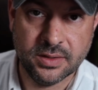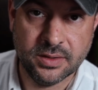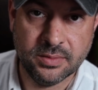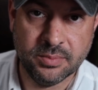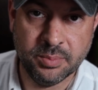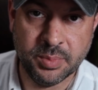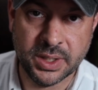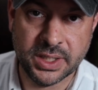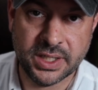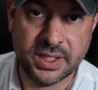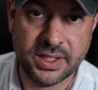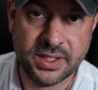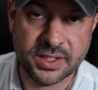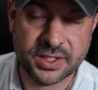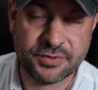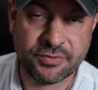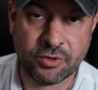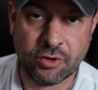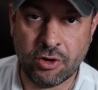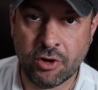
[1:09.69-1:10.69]
But it is,
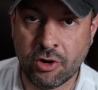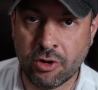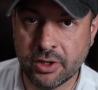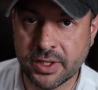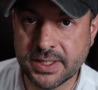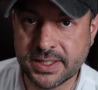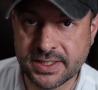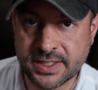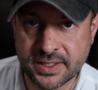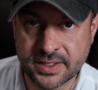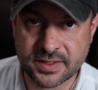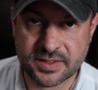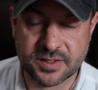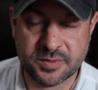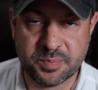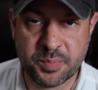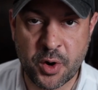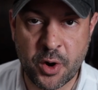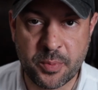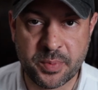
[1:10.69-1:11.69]
for all intents and
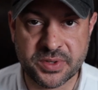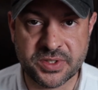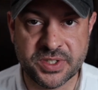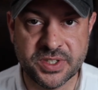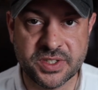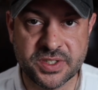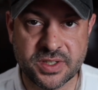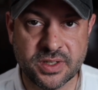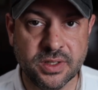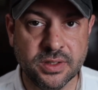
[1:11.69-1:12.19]
purposes,